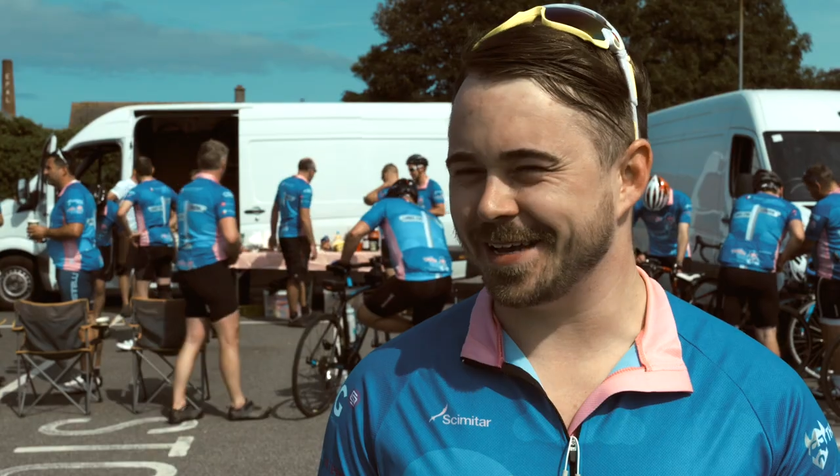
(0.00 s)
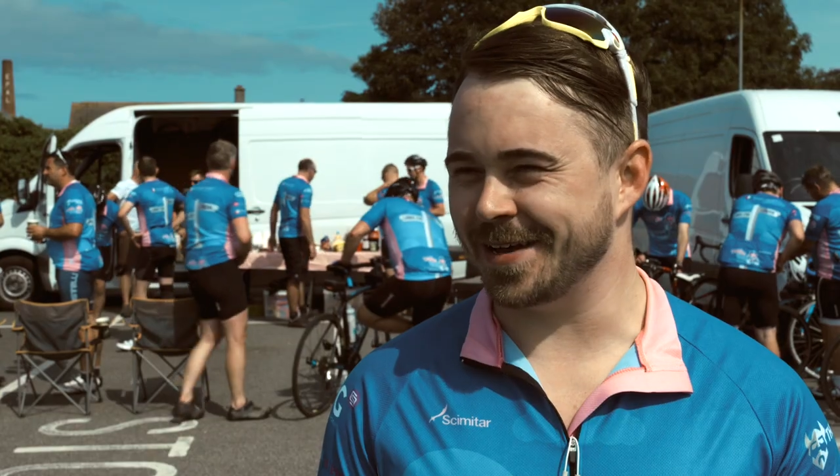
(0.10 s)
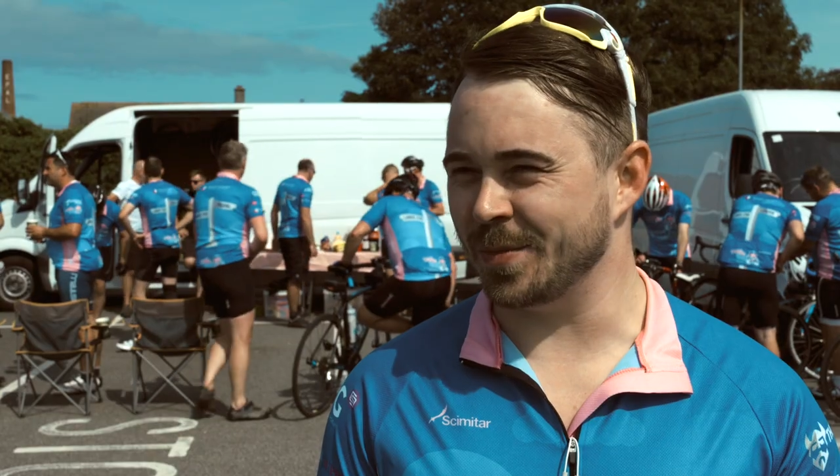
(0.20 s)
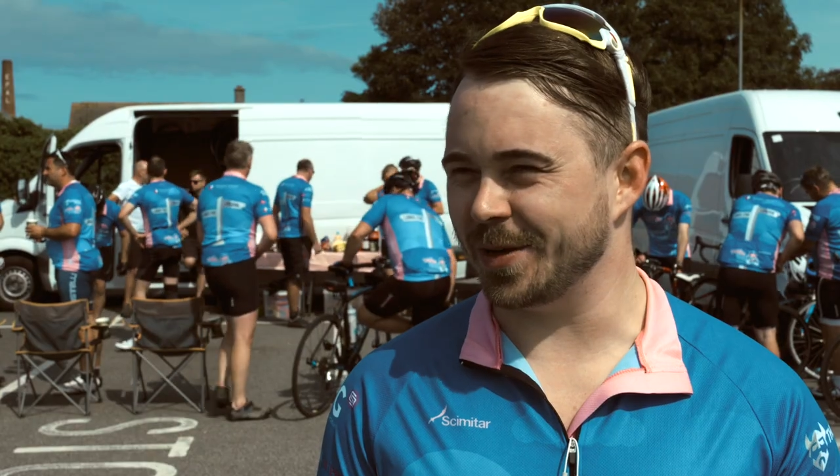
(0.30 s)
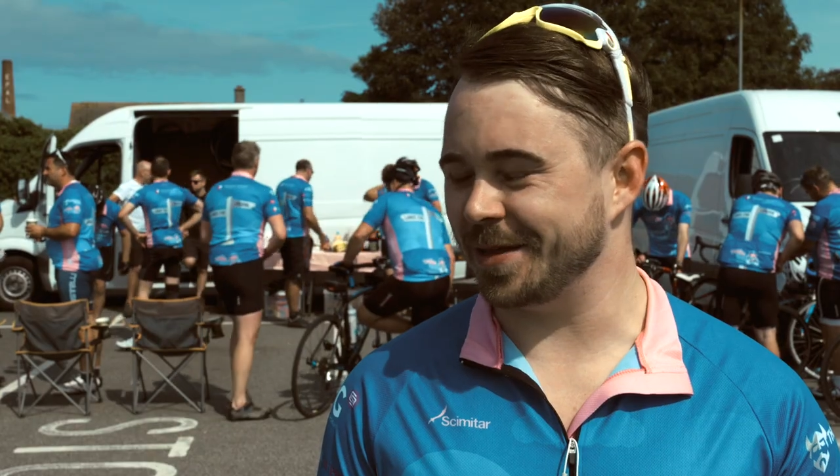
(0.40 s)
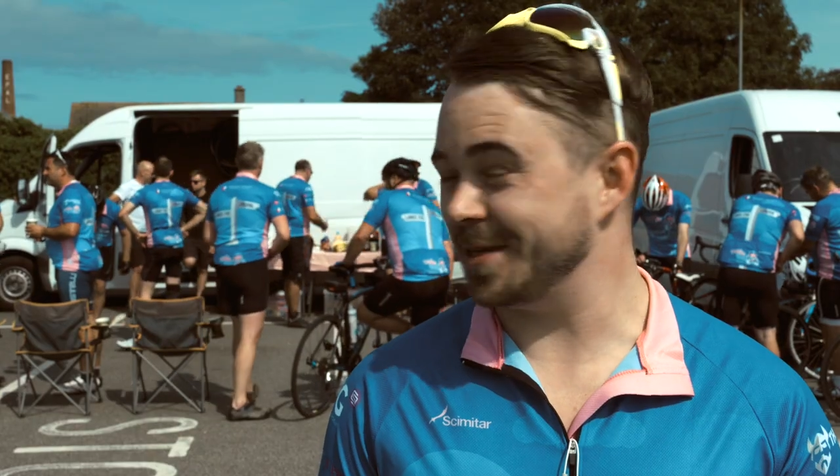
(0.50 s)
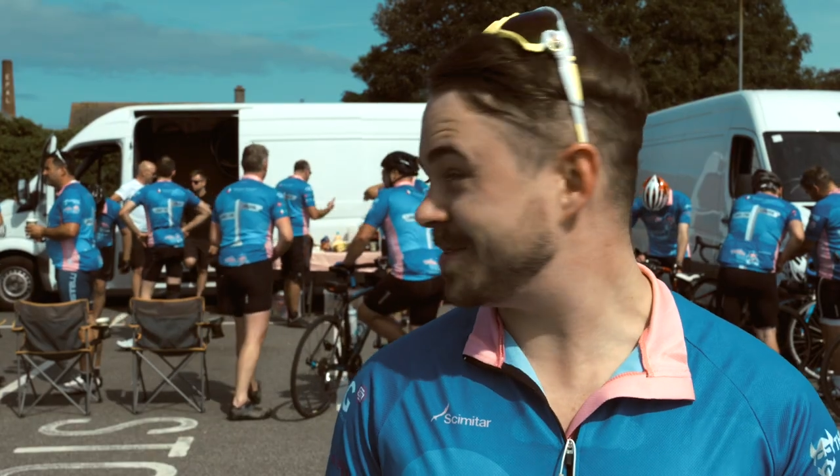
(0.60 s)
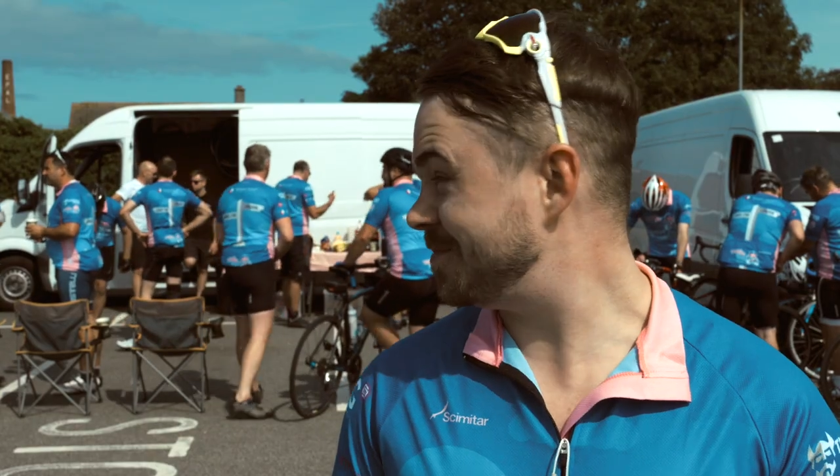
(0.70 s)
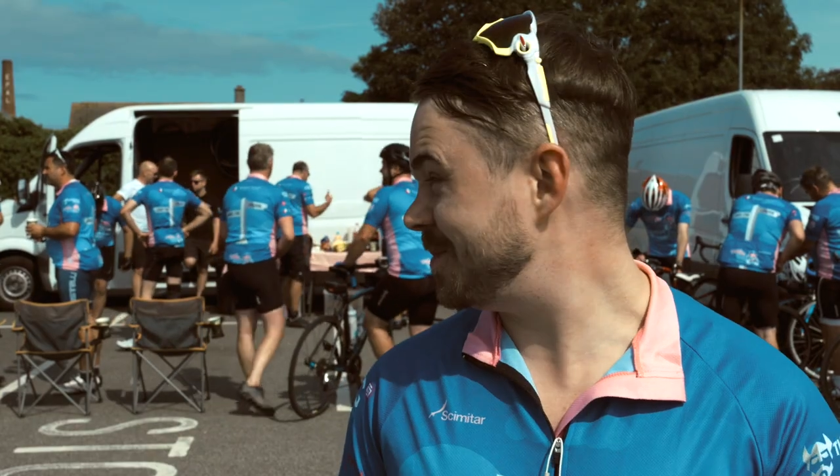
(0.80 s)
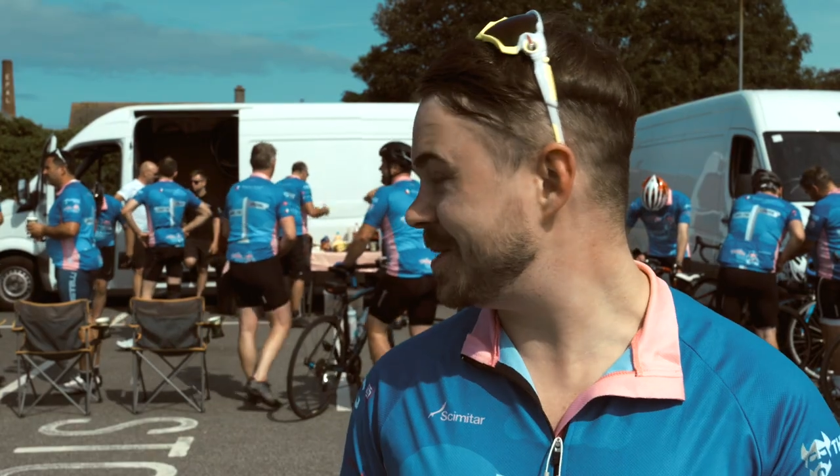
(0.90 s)
um, but
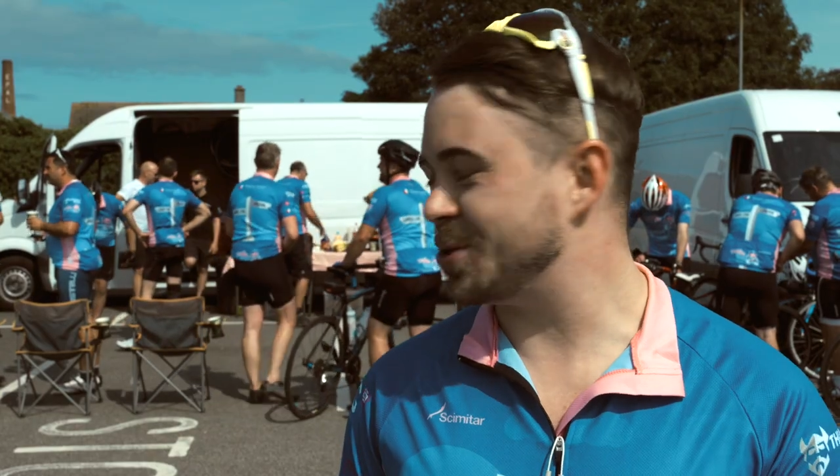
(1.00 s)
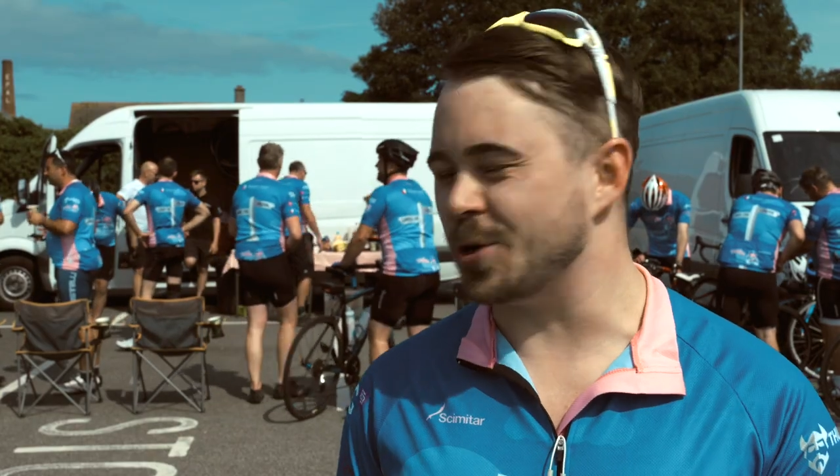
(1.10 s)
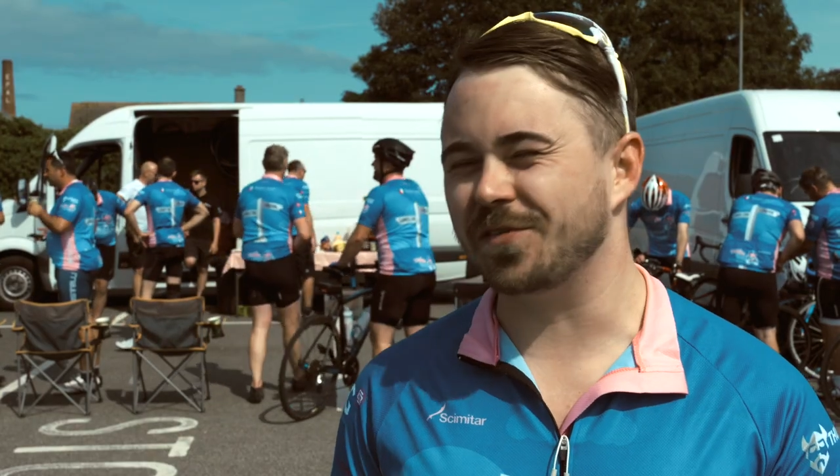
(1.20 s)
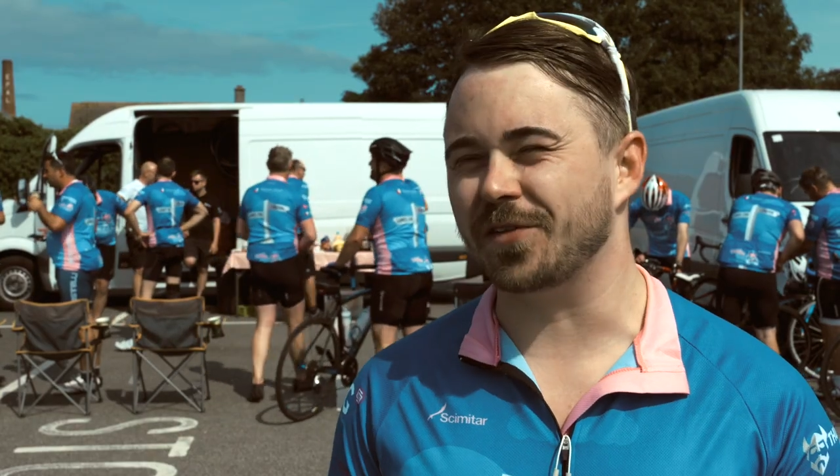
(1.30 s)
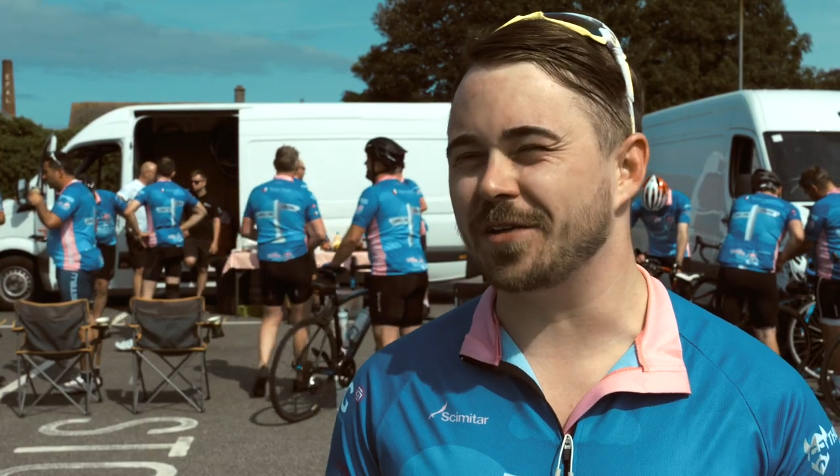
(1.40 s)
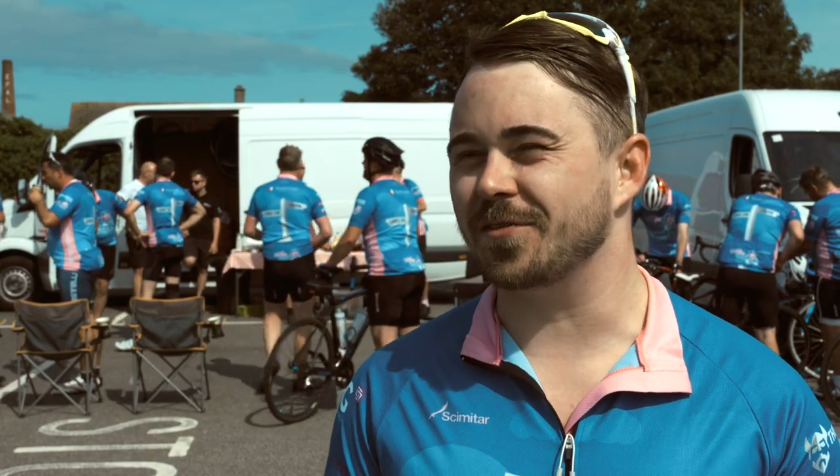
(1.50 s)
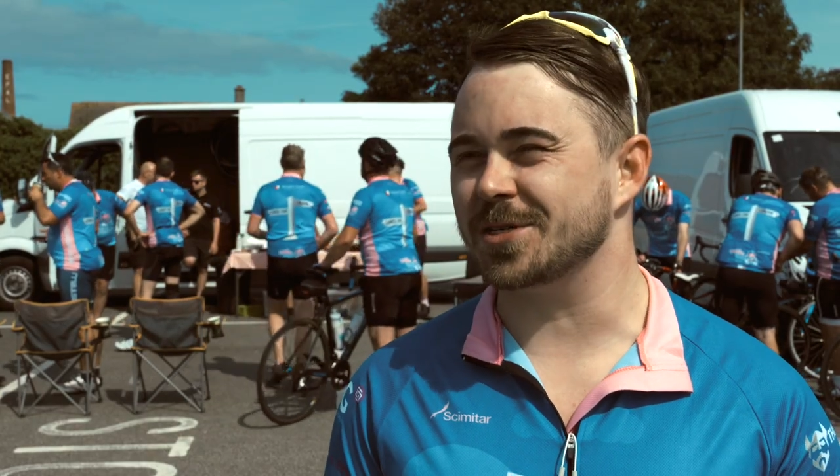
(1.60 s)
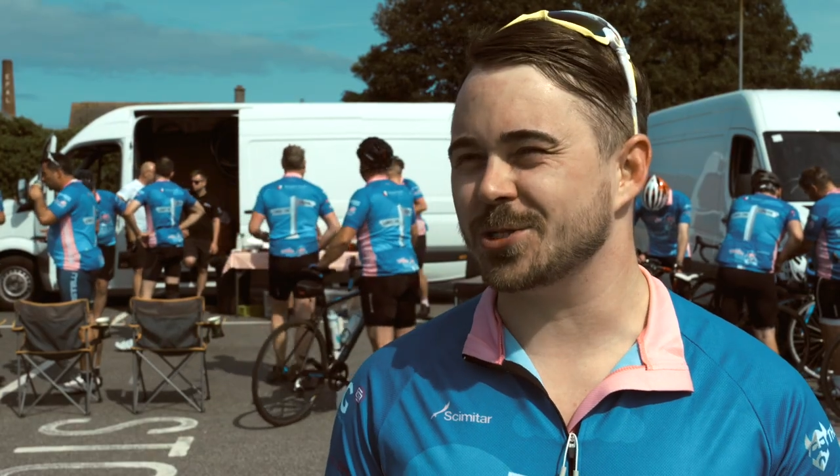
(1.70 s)
there's, there's thirty-five of us,